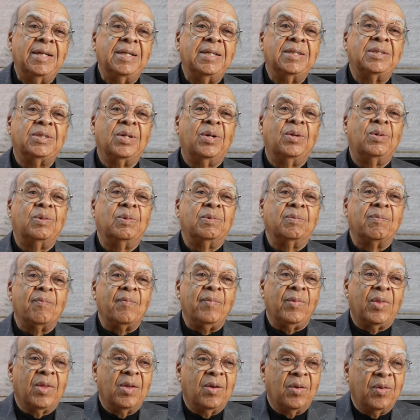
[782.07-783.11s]
So
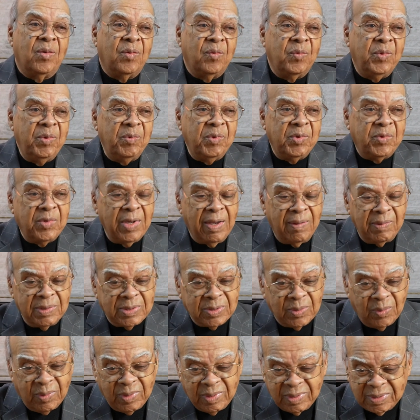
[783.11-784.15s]
we were traveling.
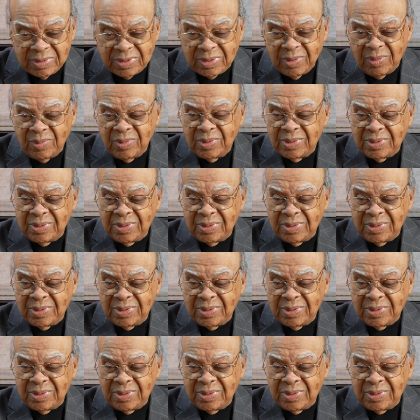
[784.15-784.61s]
So so